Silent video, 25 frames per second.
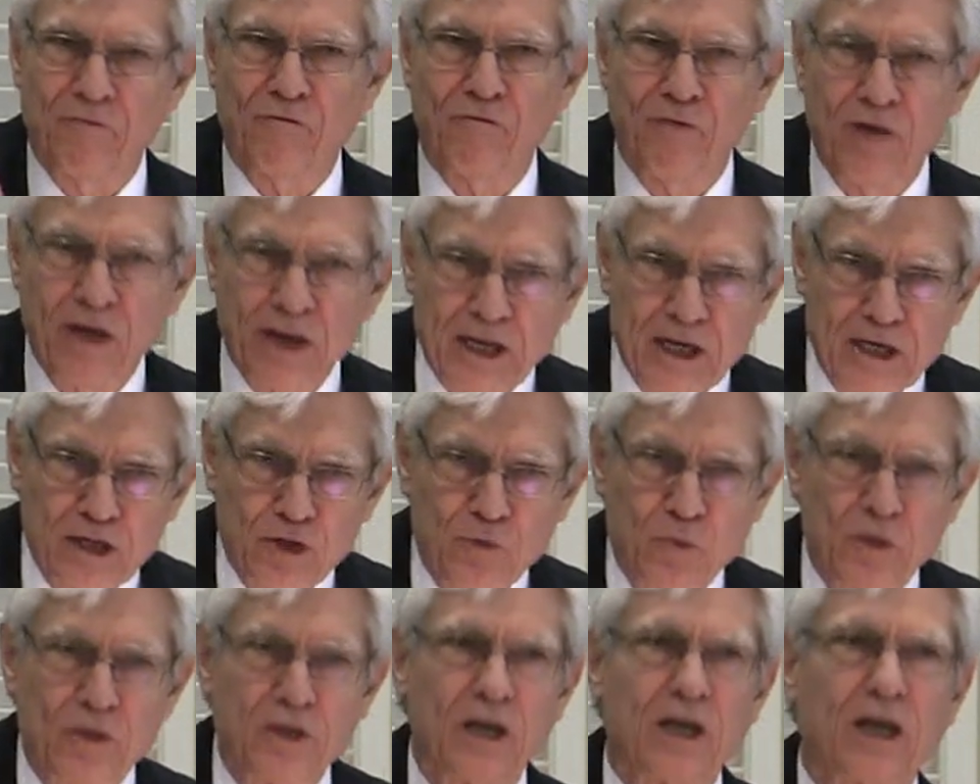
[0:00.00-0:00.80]
finished
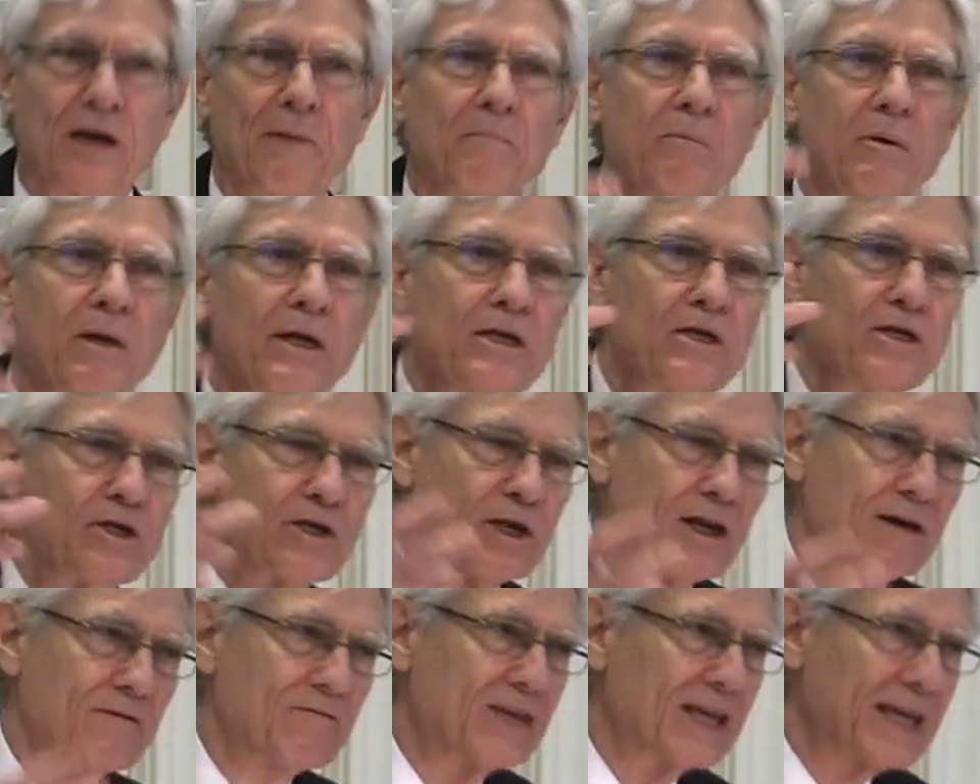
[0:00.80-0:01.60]
with the completion
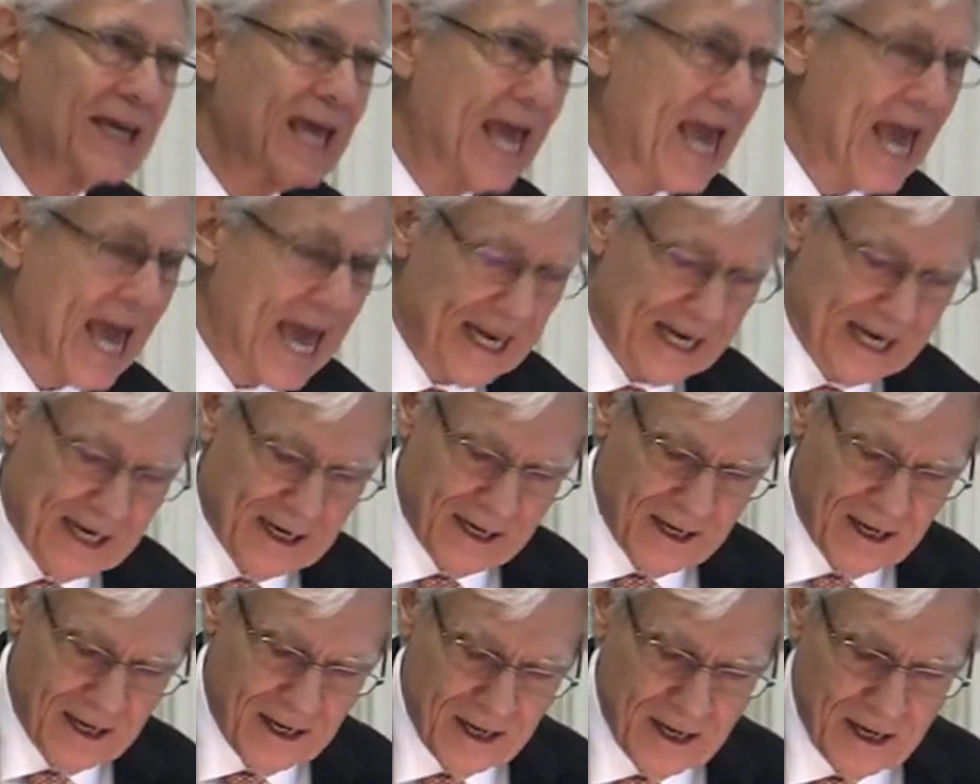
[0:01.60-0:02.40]
of the
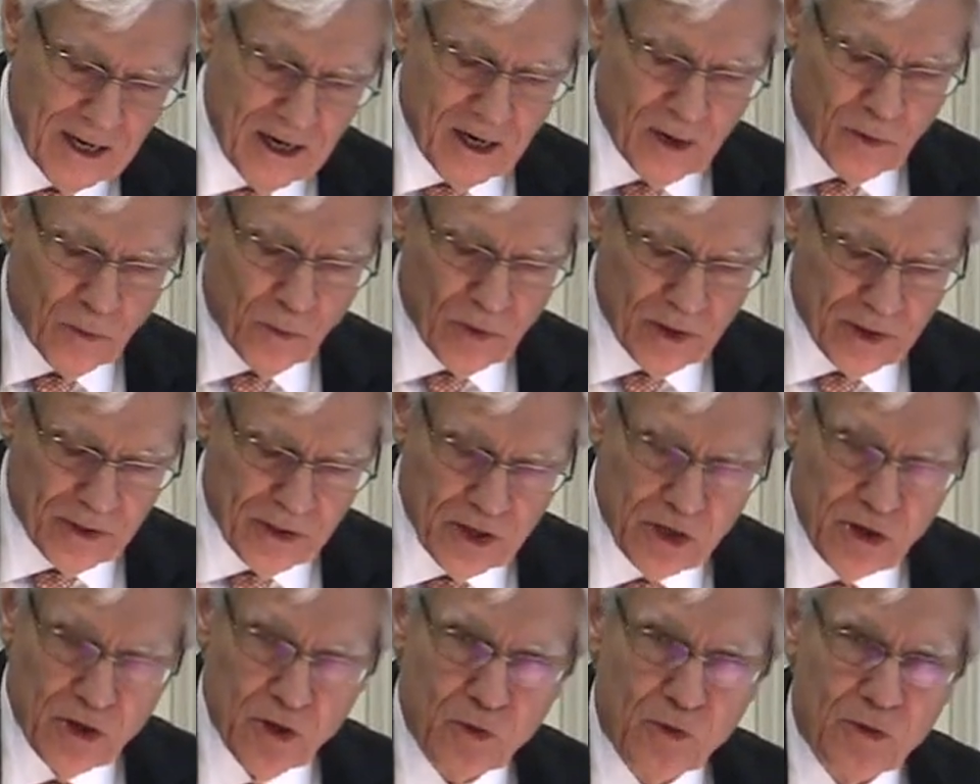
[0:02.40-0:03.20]
canon with the
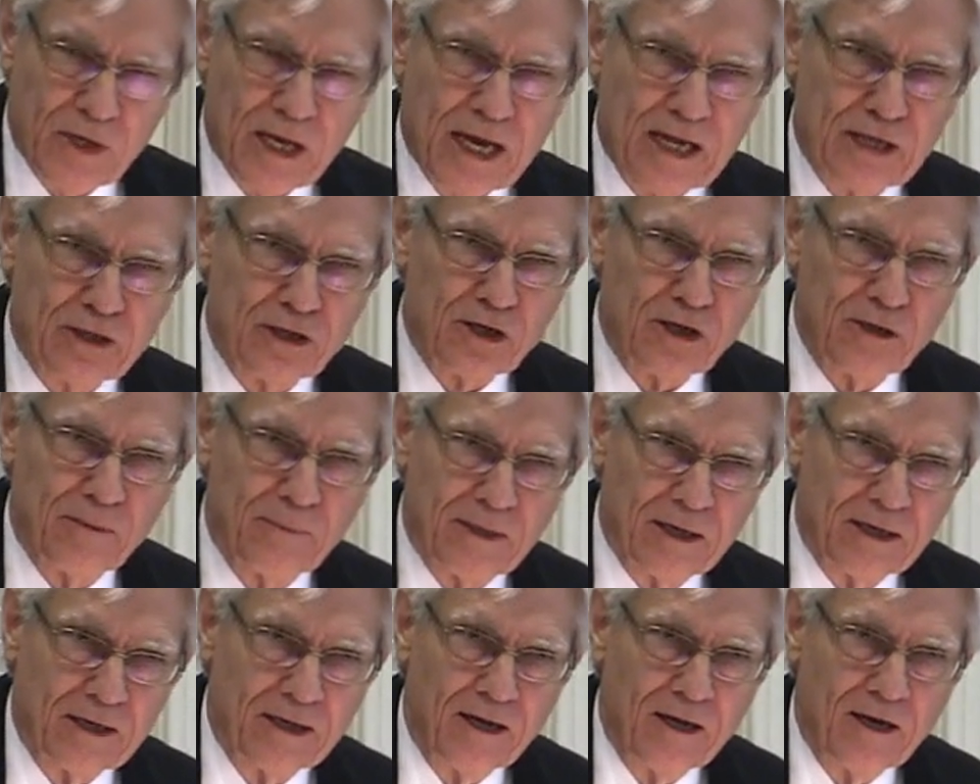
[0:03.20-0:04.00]
New
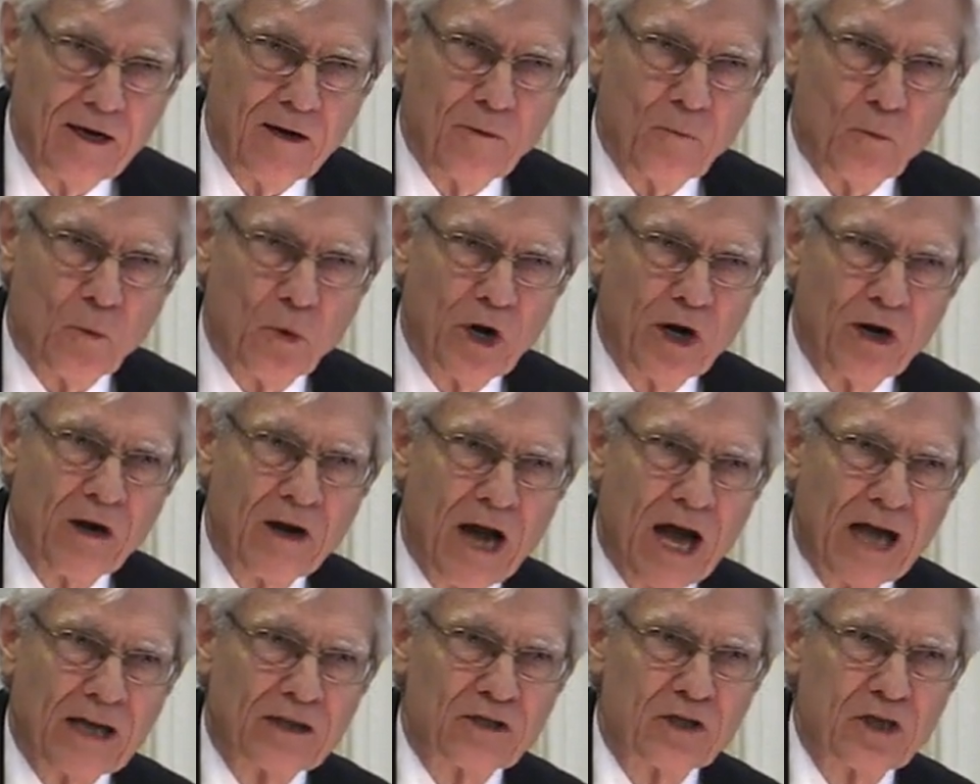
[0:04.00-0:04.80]
Testament. We're
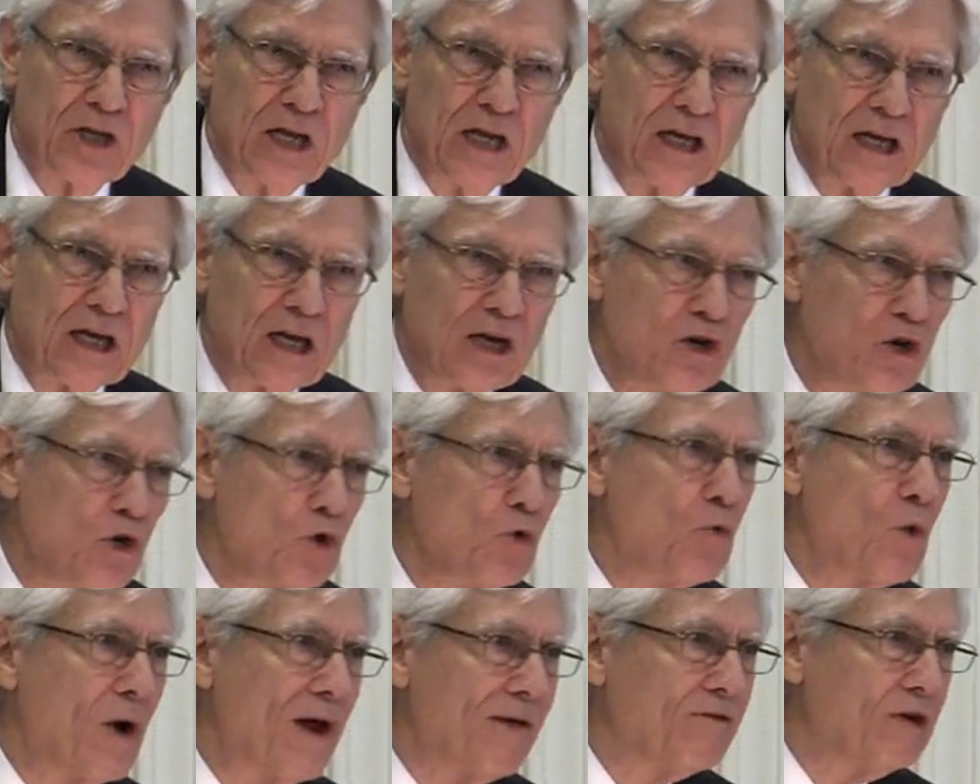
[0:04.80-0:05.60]
not seeking new
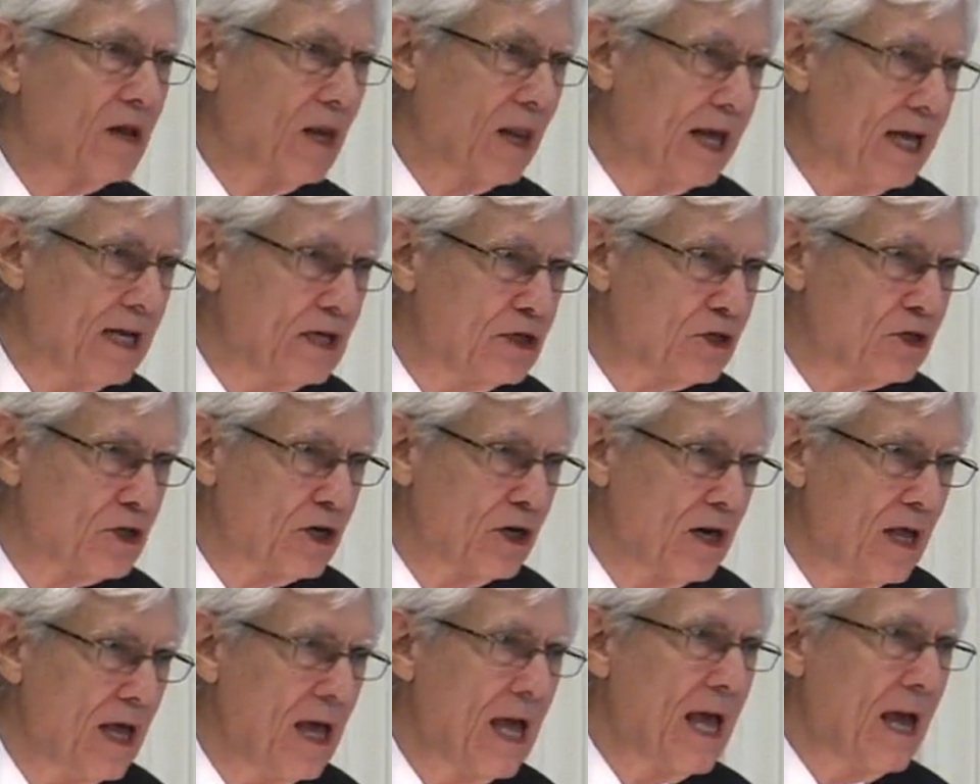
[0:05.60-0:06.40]

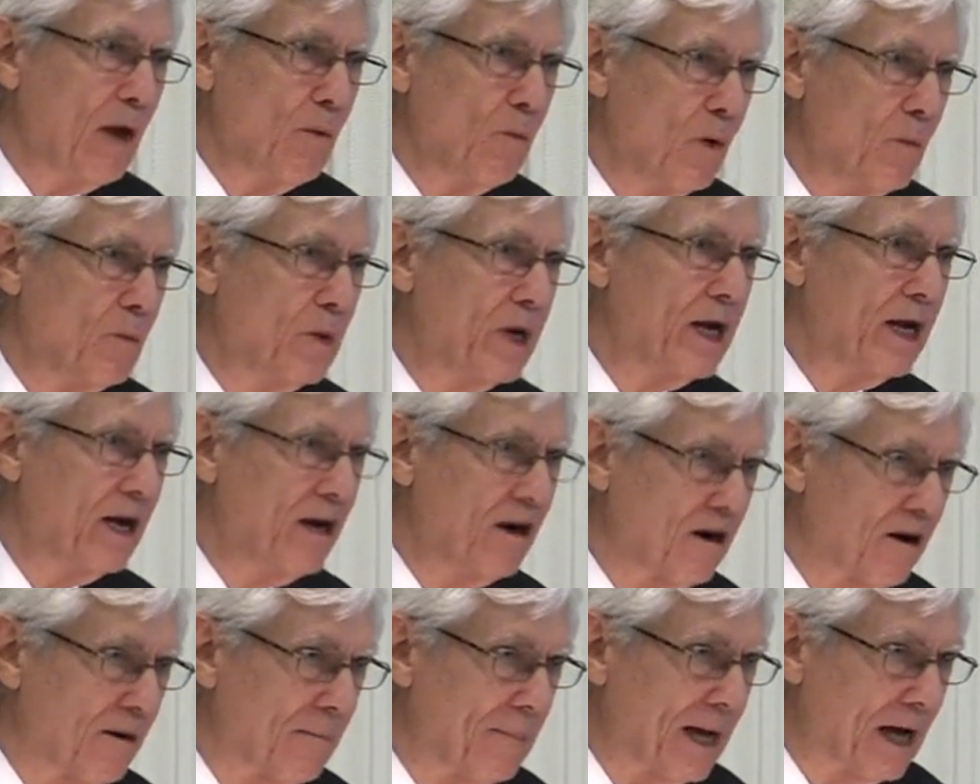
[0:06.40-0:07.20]
revelation, and when we
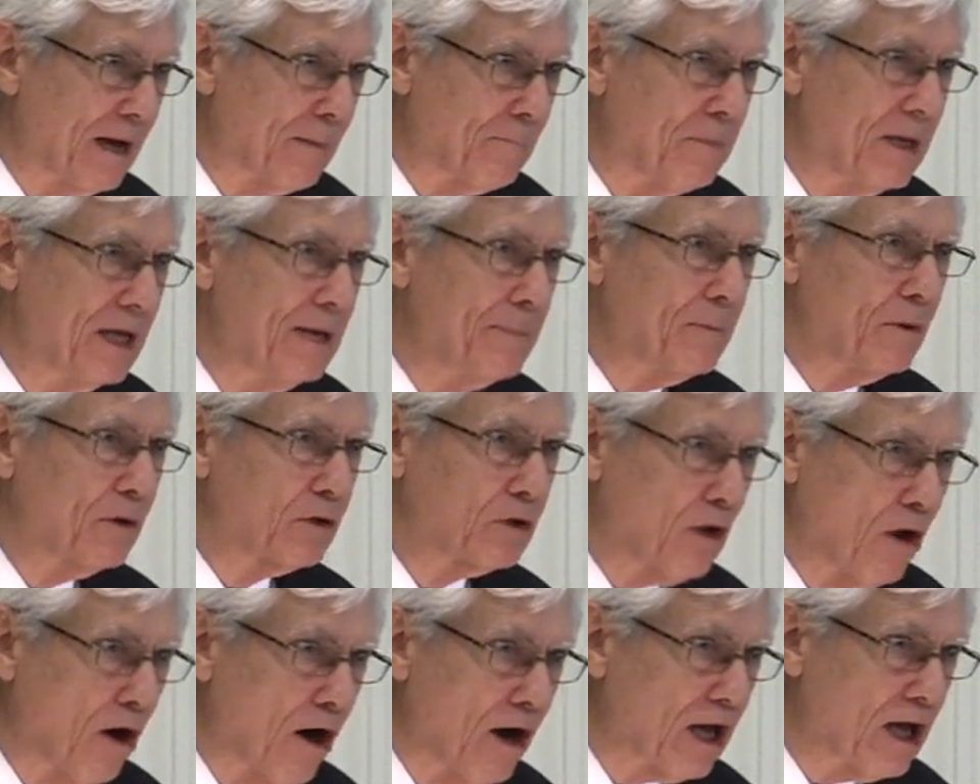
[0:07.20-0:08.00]
hear about people
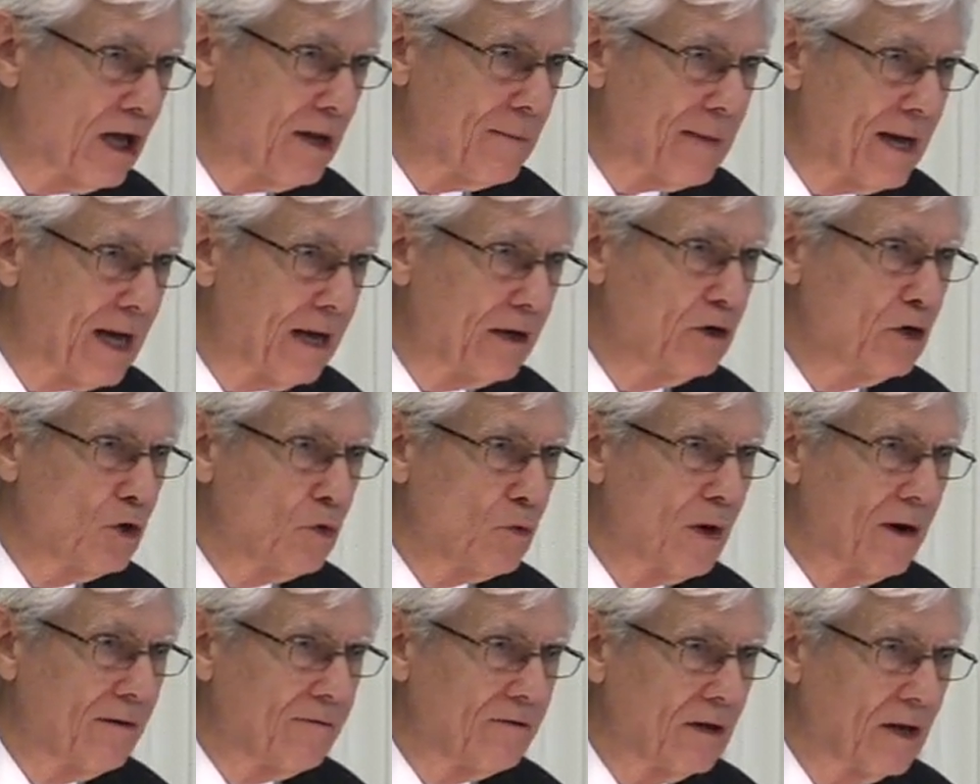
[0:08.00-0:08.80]
talking about new
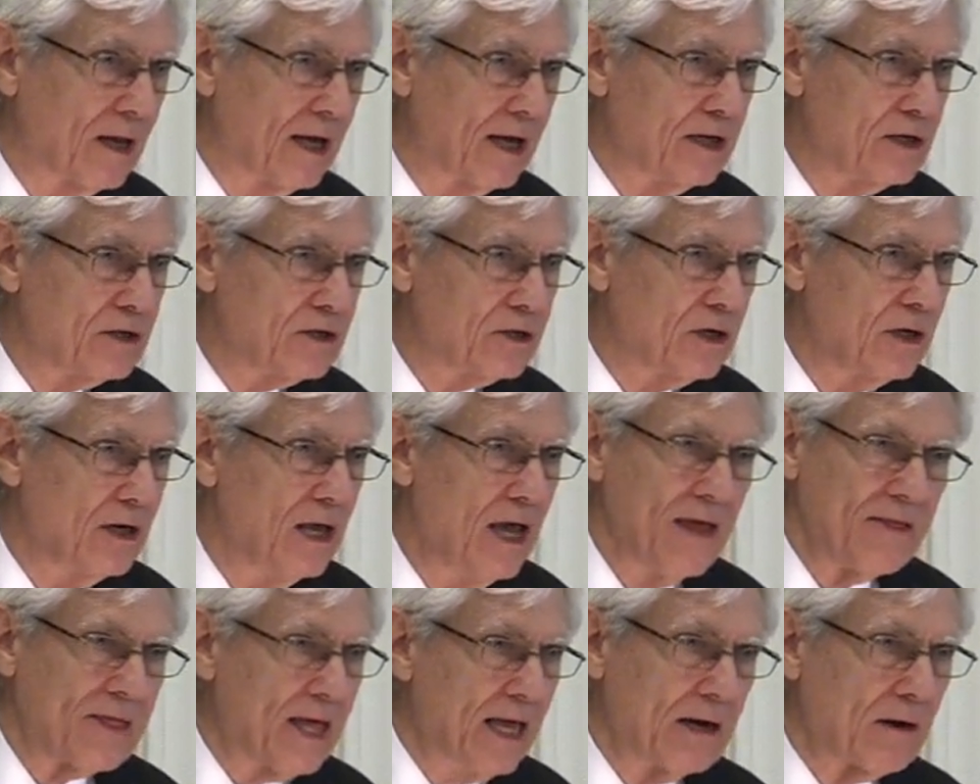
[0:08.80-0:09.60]
revelation,
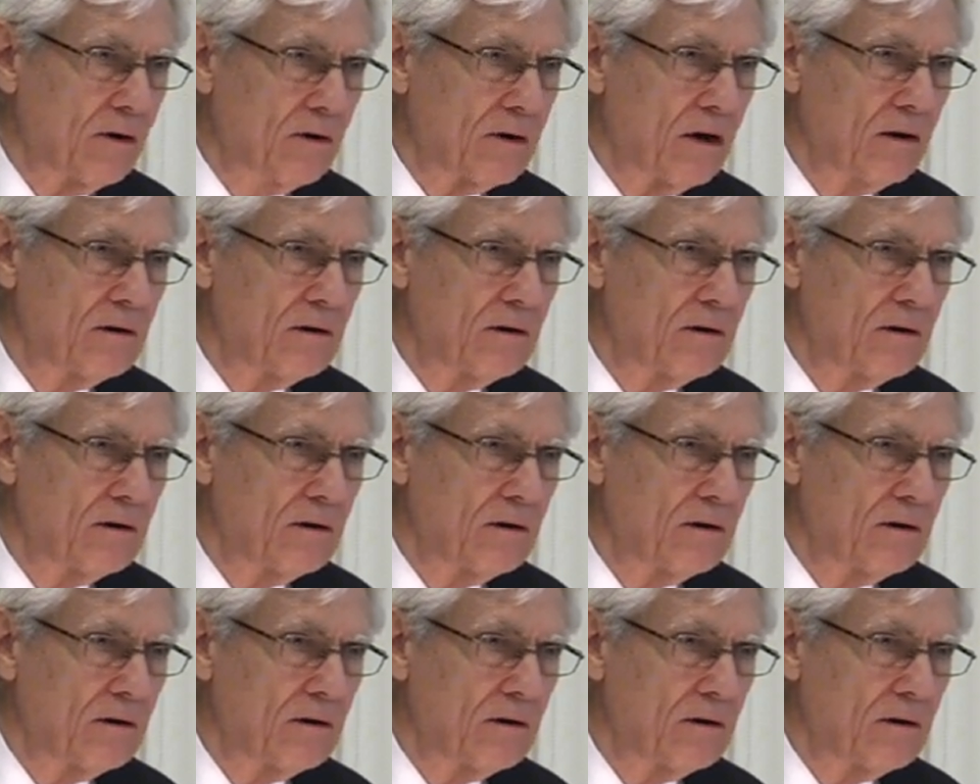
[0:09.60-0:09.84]
they don't